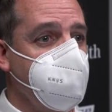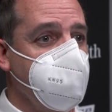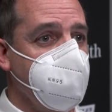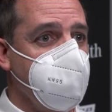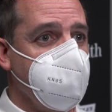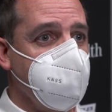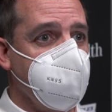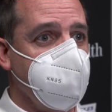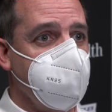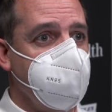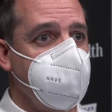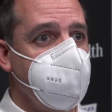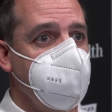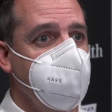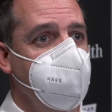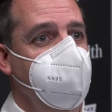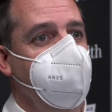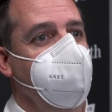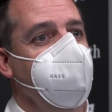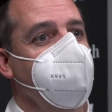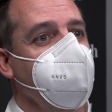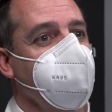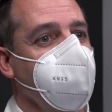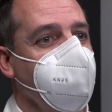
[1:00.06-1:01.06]
everything.
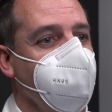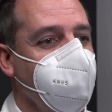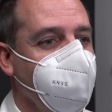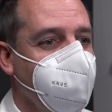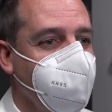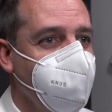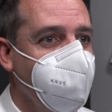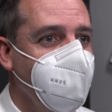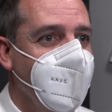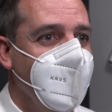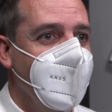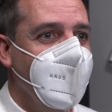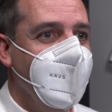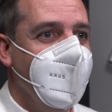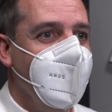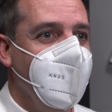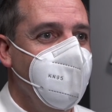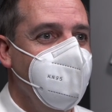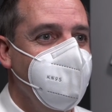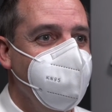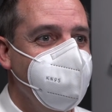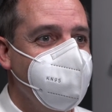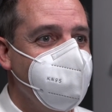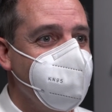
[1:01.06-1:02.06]

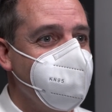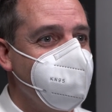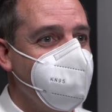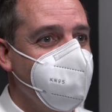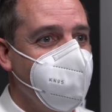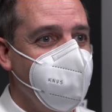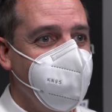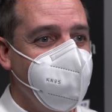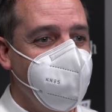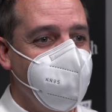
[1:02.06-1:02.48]
He's just